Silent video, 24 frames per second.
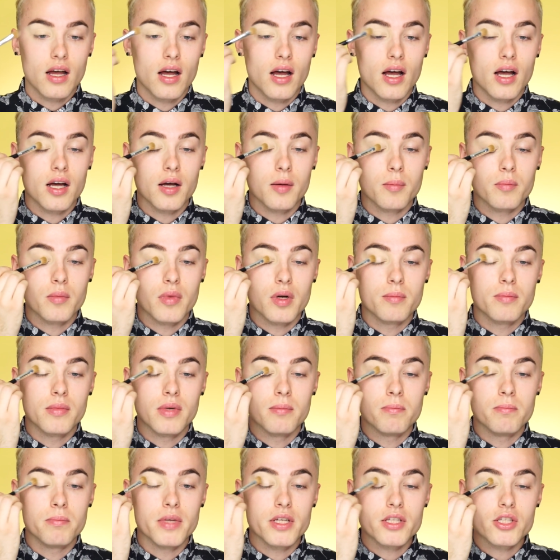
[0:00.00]

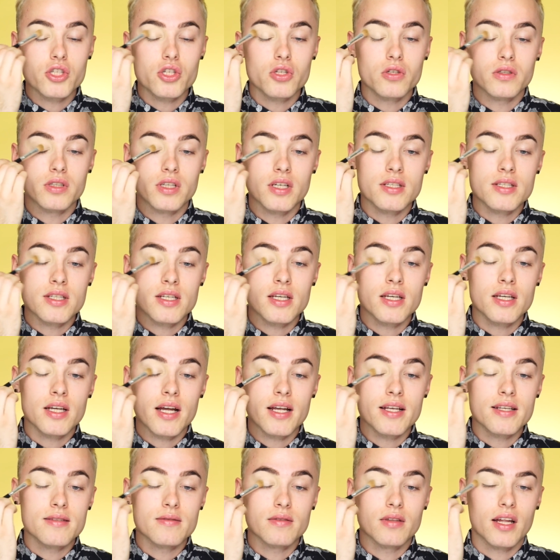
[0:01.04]
Mama Mitchell does it.
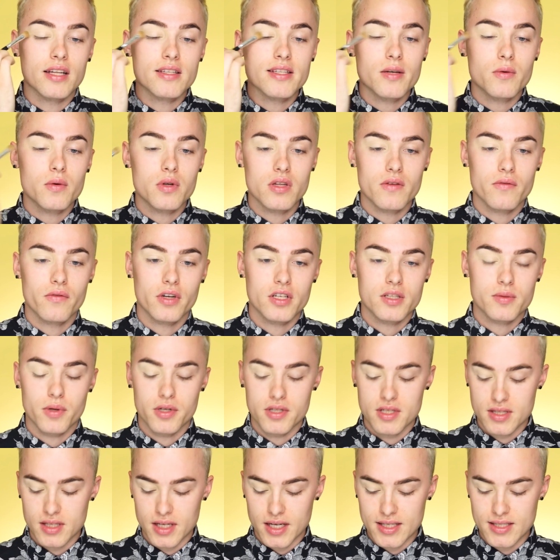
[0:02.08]
That's like one of the first
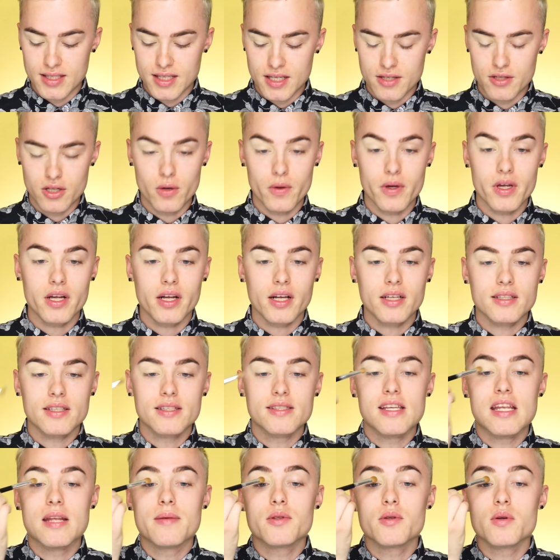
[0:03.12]
person that I seen do it because I
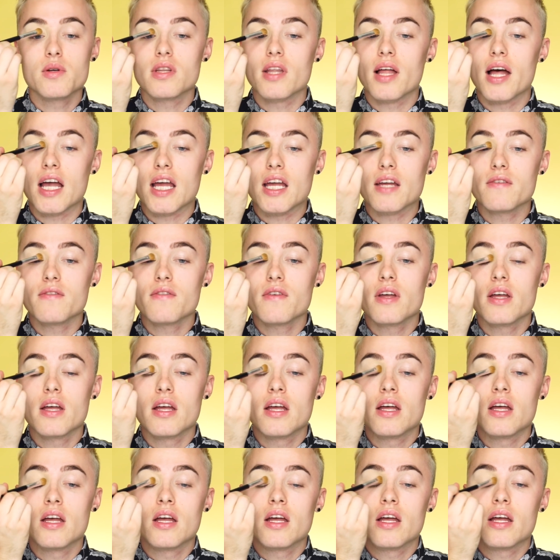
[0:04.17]
seen him do it live,
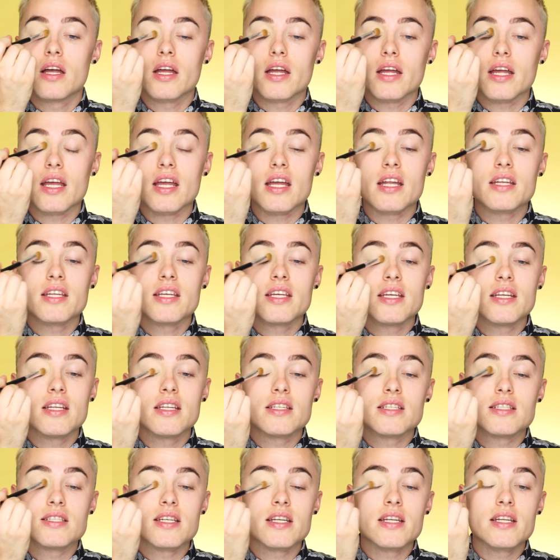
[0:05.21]
and he
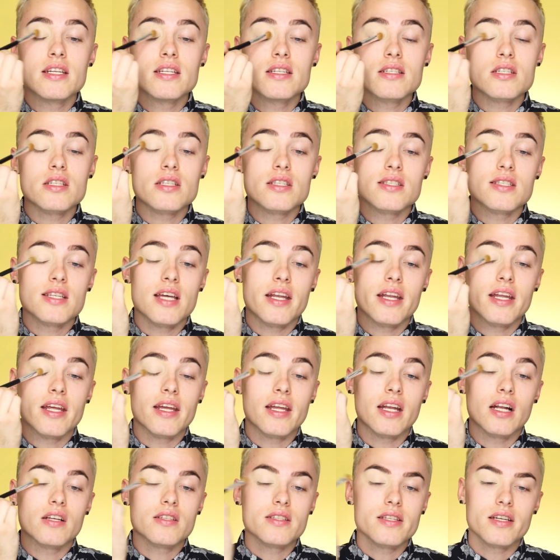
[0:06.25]
didn't set
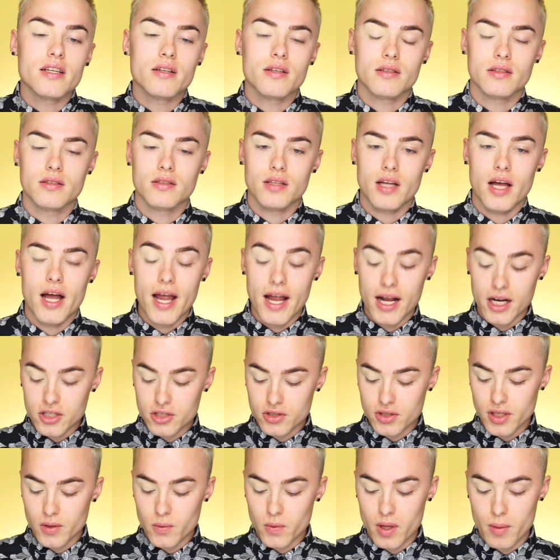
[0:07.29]
it, and I was like, I
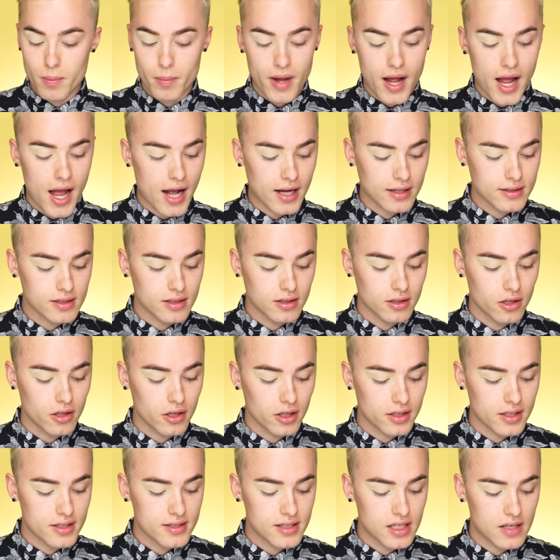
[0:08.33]
actually went back to
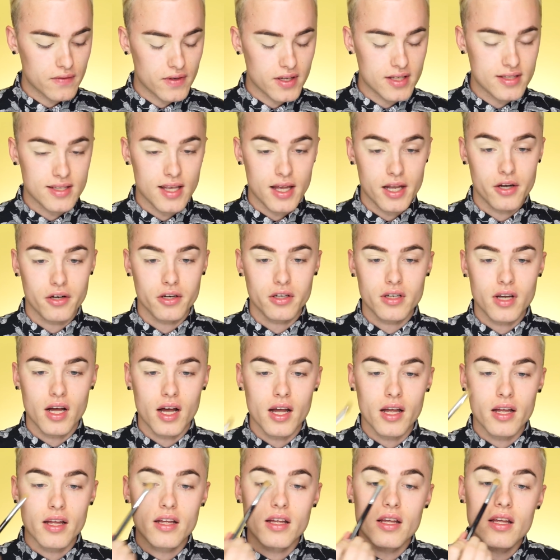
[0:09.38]
look to see if he said it or
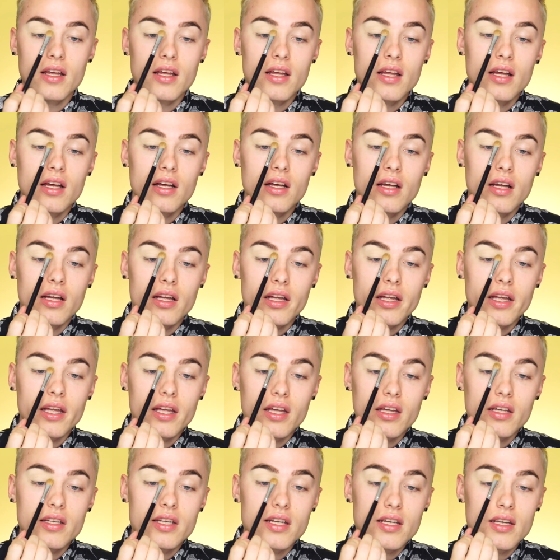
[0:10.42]
not,
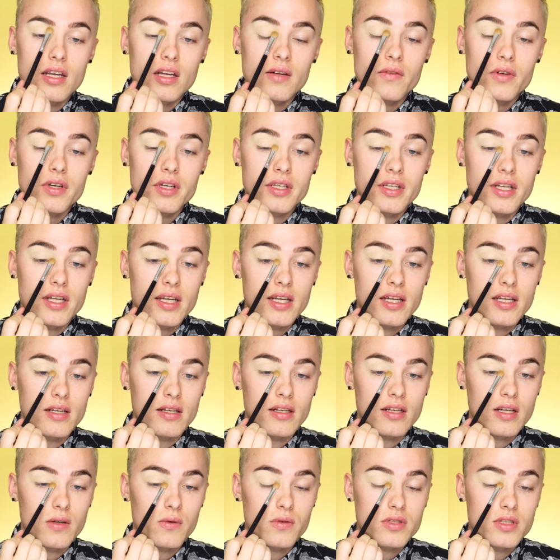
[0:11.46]
and he never did,
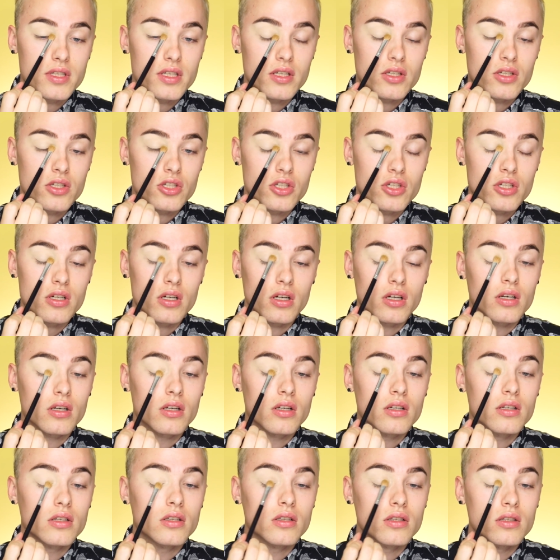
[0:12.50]
and I was like
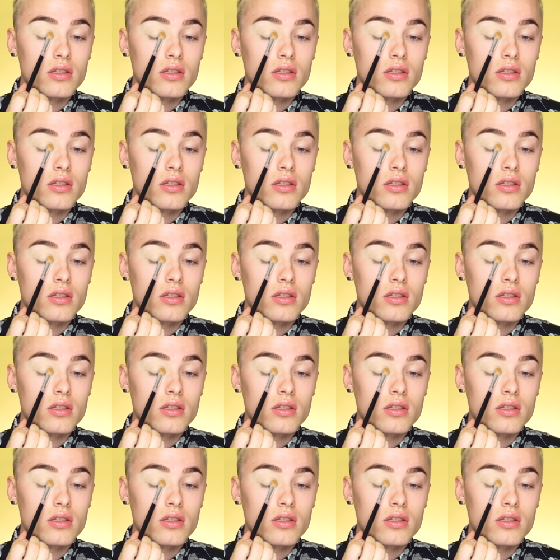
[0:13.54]
shook.